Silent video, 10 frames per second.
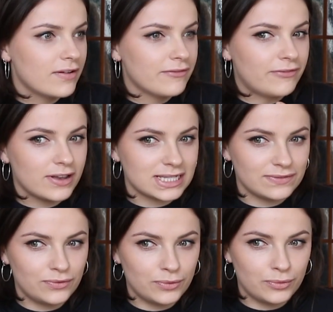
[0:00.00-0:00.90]
First
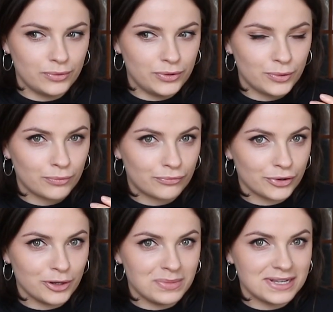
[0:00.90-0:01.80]
of all, your
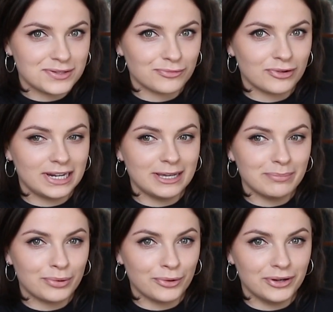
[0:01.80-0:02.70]
room is really
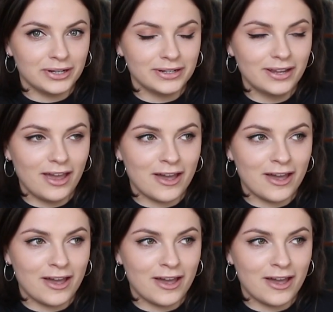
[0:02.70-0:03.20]
important,